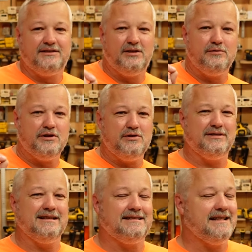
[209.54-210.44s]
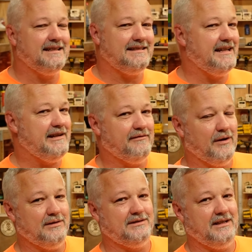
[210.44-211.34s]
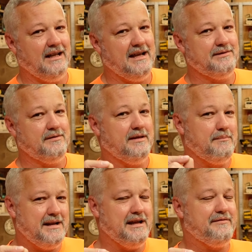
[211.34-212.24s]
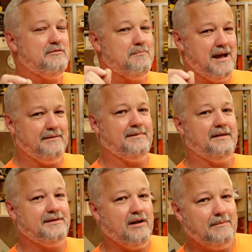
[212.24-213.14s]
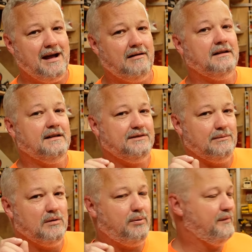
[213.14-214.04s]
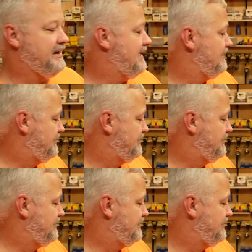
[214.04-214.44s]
to using a CNC versus a laser that many of you may have not thought about. So I'm gonna point that out